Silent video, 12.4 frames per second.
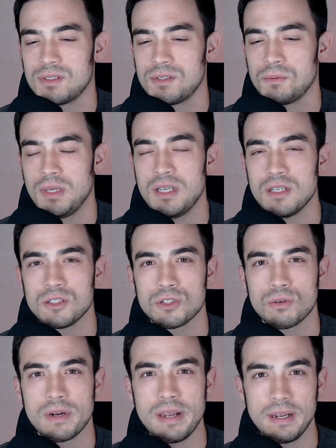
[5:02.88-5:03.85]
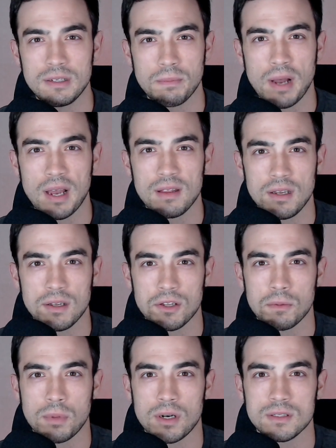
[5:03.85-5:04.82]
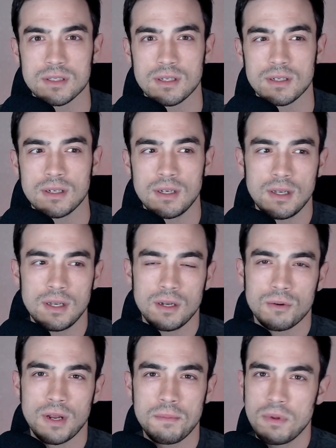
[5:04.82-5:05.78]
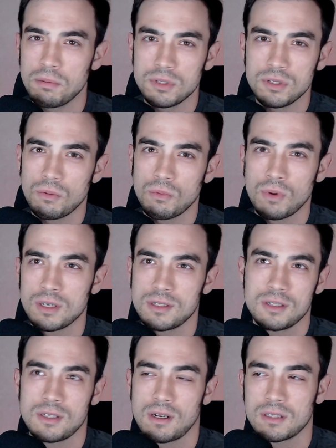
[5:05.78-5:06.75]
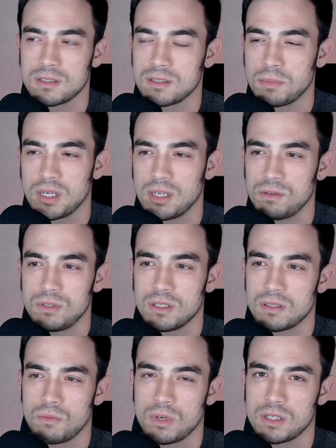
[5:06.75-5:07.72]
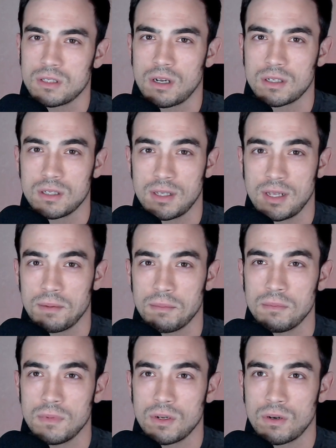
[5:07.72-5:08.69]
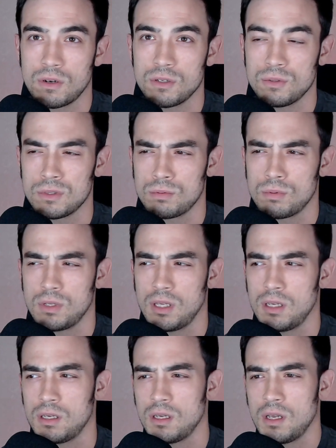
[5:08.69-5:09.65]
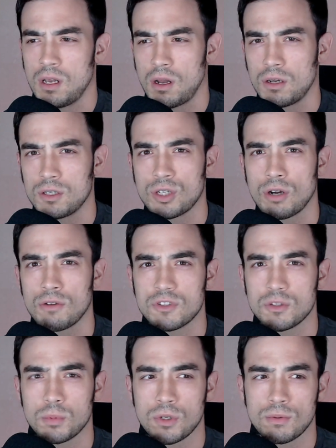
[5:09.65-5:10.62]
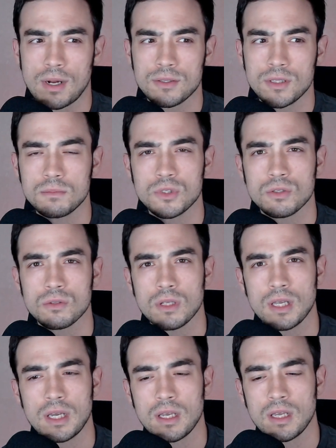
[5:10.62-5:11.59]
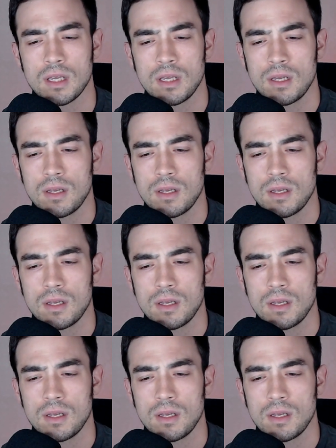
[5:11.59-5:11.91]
to be intrigued by the other person. Right? People don't want to talk to somebody who doesn't want to talk to them or who's really uncomfortable around them. So like